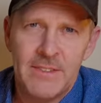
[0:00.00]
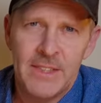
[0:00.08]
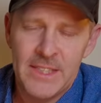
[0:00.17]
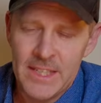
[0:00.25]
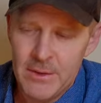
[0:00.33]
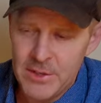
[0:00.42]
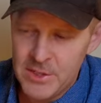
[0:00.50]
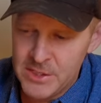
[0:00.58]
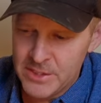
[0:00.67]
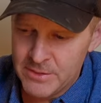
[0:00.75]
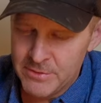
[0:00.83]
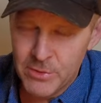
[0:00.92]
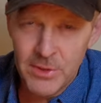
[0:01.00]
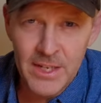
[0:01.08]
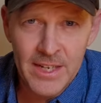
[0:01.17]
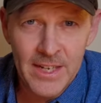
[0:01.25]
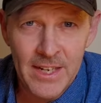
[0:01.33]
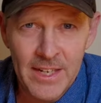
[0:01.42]
This is how I use it for
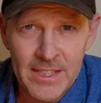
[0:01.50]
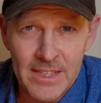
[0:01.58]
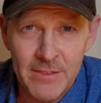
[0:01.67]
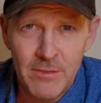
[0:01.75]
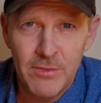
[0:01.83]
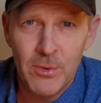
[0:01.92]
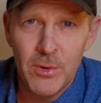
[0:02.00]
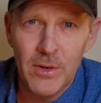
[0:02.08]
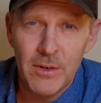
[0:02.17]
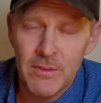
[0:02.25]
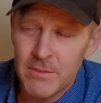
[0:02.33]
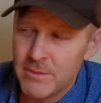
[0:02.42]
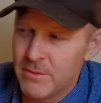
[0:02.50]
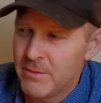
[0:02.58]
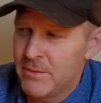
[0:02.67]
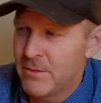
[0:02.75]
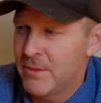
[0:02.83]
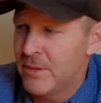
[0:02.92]
the A seven four.
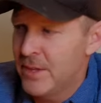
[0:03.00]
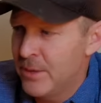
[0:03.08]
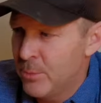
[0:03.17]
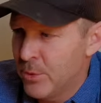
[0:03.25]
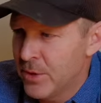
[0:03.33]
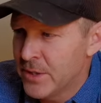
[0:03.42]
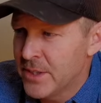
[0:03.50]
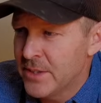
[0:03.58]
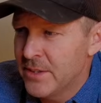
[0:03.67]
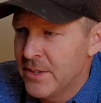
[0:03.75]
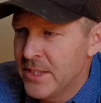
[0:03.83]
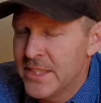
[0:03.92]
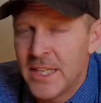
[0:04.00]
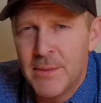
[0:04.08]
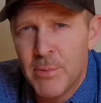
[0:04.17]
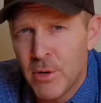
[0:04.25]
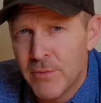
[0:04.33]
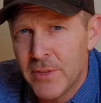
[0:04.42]
It works. It's
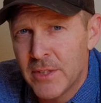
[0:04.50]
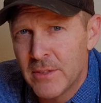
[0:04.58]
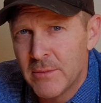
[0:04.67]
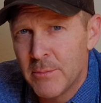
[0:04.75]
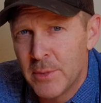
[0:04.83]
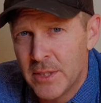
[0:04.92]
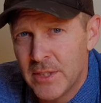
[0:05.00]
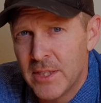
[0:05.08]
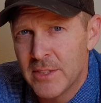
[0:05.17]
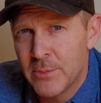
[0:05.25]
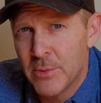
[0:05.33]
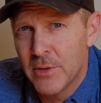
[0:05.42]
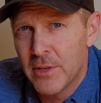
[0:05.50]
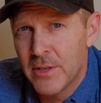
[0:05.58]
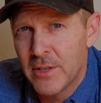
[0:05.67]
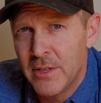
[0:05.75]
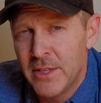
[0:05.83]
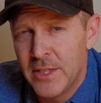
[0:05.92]
not perfect, but it does work
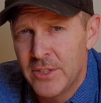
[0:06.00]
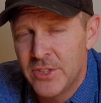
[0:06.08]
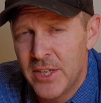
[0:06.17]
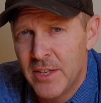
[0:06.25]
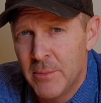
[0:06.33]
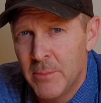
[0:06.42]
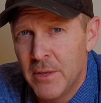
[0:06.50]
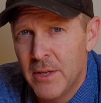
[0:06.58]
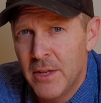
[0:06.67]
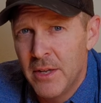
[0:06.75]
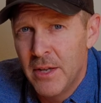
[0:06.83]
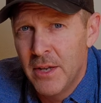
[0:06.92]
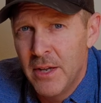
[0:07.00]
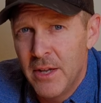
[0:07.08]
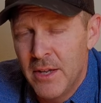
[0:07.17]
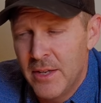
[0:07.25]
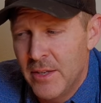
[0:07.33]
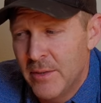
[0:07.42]
in a jam.
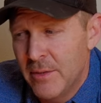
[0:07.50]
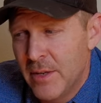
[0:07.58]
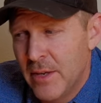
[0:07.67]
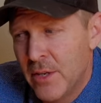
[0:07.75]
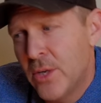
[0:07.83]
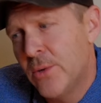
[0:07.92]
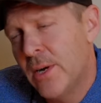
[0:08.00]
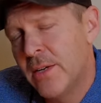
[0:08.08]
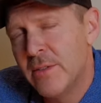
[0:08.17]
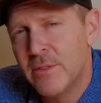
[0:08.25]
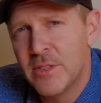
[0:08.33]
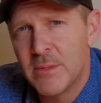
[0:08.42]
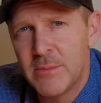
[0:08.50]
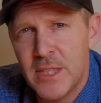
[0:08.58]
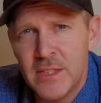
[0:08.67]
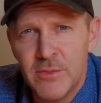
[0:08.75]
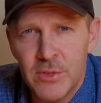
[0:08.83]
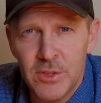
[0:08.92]
And I'll go out and do some
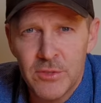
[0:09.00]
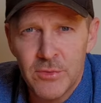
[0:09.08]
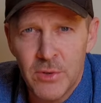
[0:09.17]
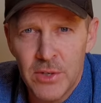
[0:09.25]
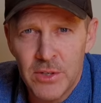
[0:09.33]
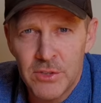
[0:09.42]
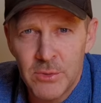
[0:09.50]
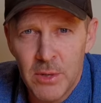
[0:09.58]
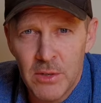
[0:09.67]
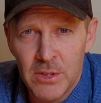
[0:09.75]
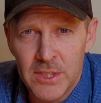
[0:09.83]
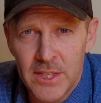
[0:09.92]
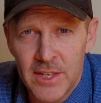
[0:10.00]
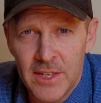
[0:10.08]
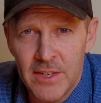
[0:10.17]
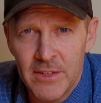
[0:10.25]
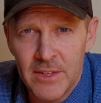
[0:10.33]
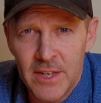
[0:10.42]
test footage for you to show what it looks
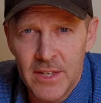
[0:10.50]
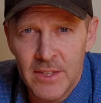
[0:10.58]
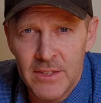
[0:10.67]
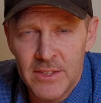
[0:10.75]
like here at night.